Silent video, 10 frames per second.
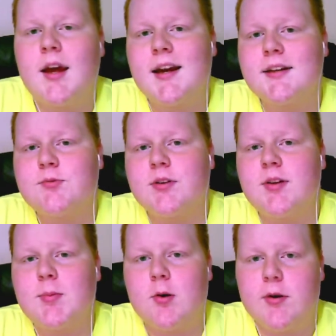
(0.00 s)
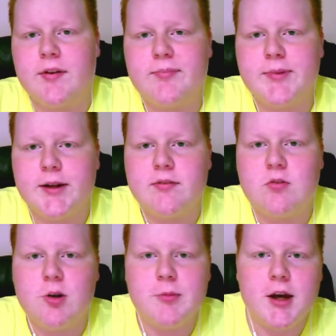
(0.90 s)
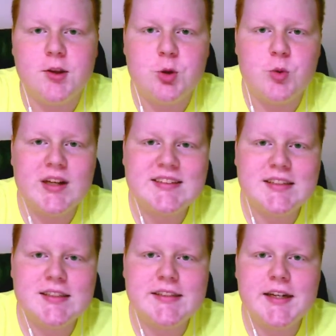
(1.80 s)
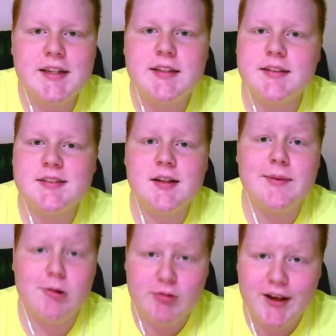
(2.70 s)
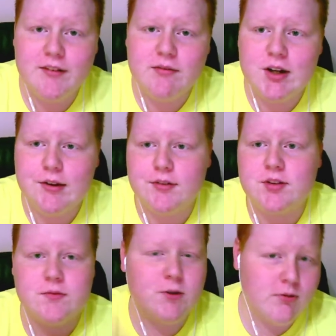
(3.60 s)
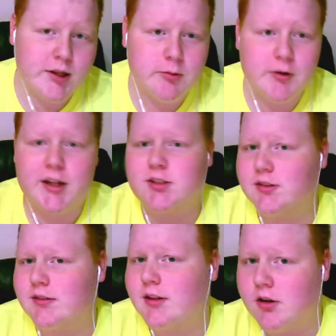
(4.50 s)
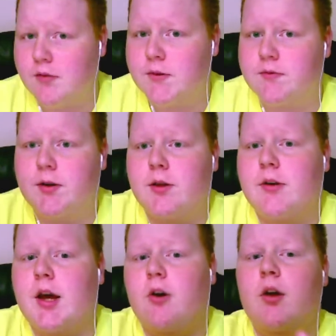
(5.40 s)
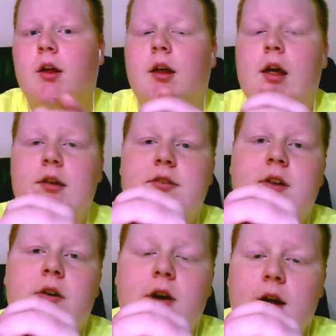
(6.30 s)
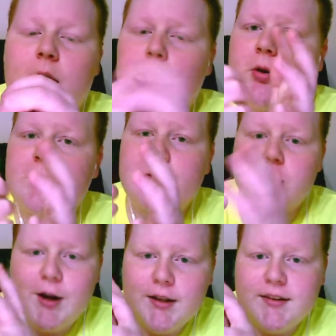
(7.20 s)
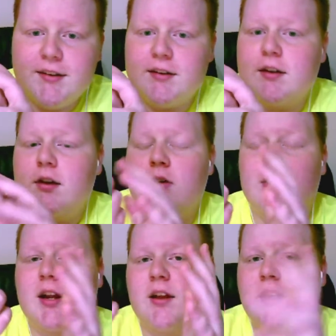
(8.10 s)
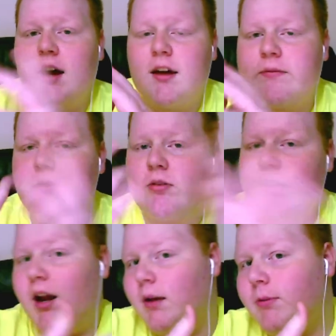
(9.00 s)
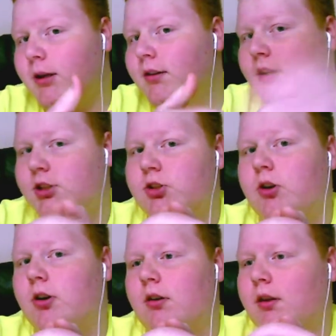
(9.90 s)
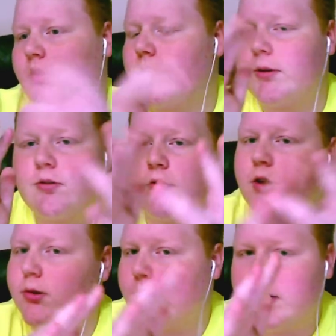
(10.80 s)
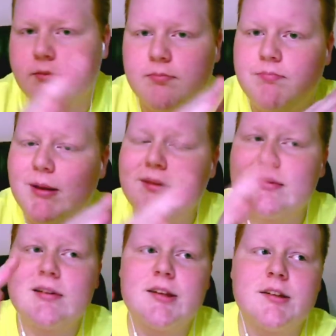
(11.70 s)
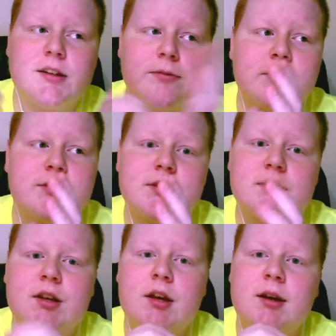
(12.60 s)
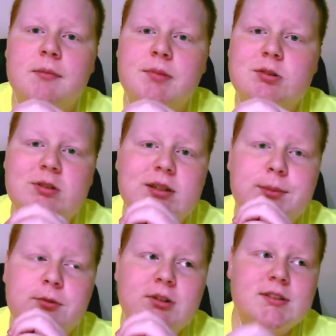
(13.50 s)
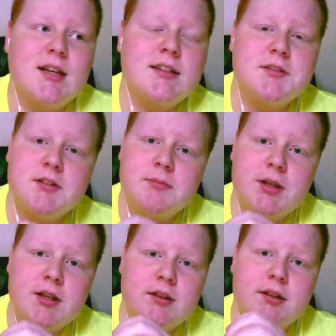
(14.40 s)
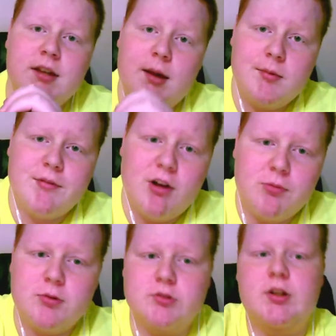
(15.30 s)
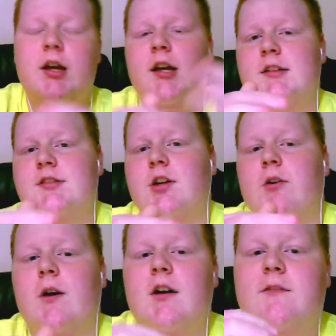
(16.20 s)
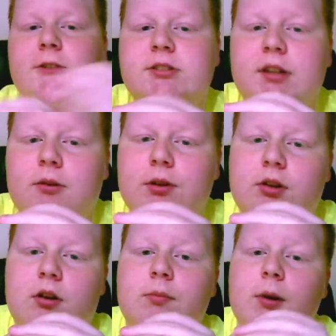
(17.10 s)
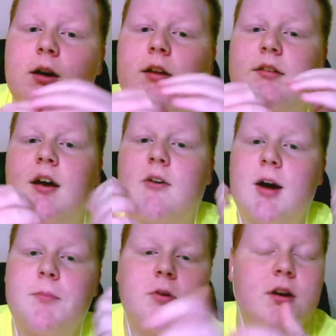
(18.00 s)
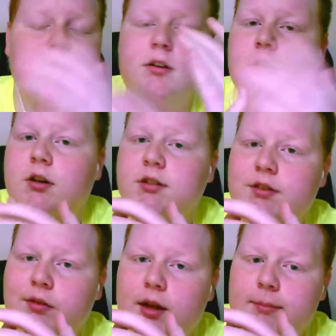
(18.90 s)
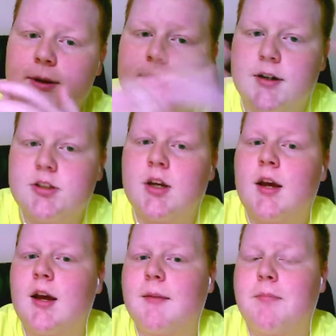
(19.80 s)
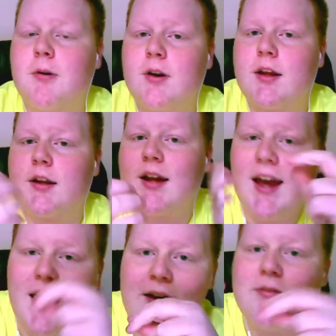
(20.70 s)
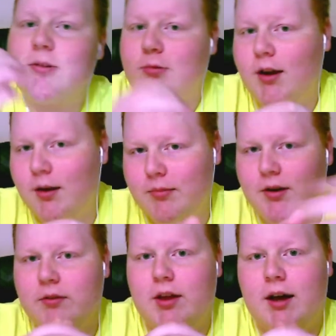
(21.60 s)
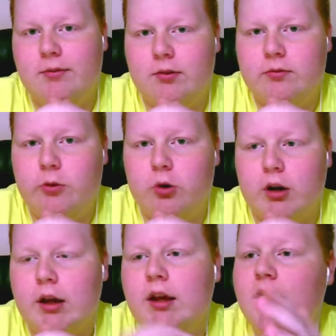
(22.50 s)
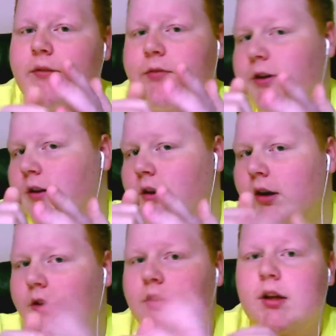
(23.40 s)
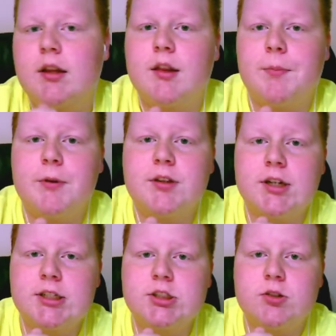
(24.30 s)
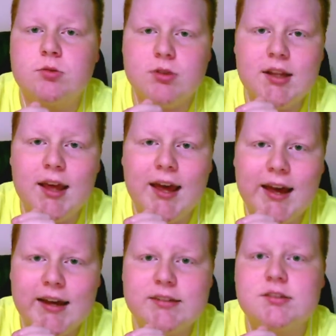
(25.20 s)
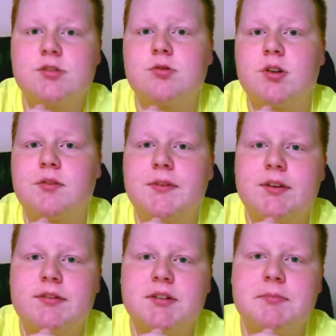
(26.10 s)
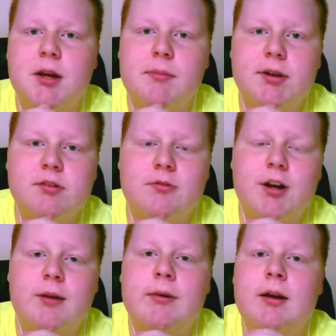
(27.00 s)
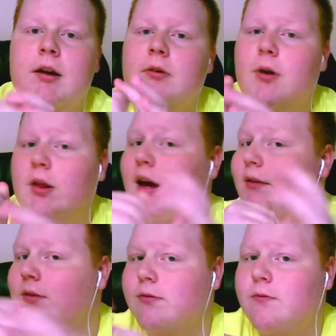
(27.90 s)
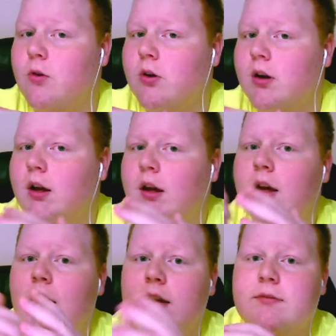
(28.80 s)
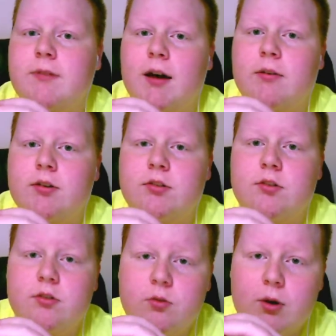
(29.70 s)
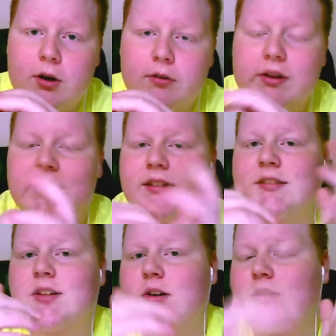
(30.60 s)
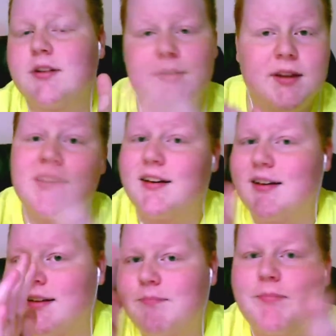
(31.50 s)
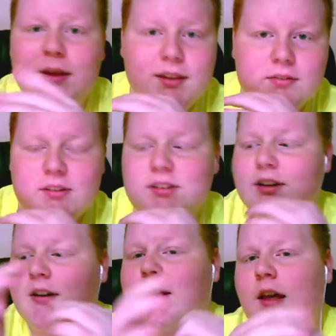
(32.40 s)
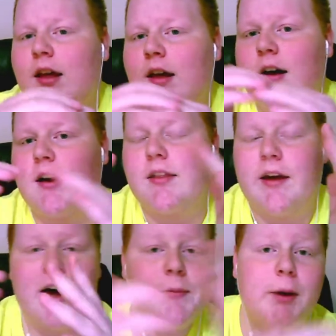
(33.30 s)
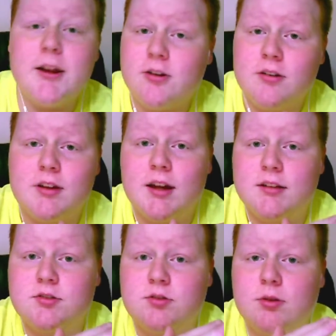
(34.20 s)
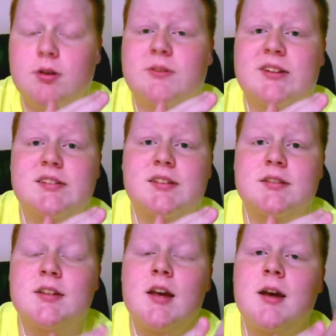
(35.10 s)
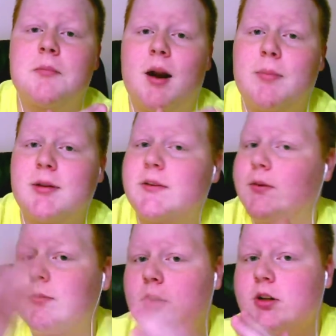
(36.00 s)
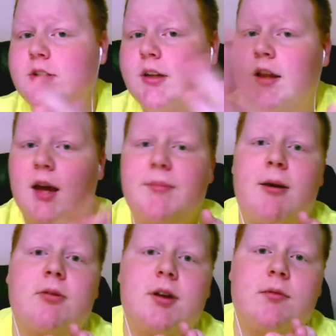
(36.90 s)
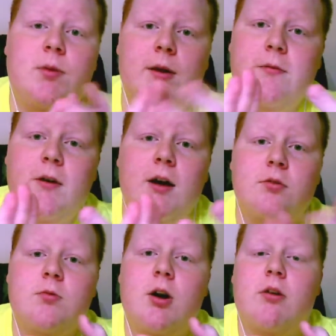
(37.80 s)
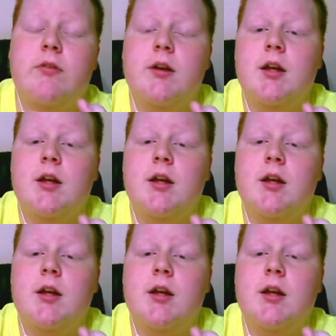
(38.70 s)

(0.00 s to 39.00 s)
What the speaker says: Hey guys, what's up? Cody from ColtonFrey, and today this is going to be a rant video, so if you don't like rants, just click off this video now. So, I'm going to be ranting on how the iPhone and iPod Touch are a little bit too close, and basically the differences between them and what that's going to mean to game developers. So, first thing I want to talk about is how Apple cut the cost of the iPod Touch and put in half the RAM of the iPhone 4. If you didn't know, the iPod Touch only has 256 megabytes of RAM, while the iPhone 4 has 512. So there's a big difference there. The iPad currently has 256, but I believe in March the iPad will definitely have 512.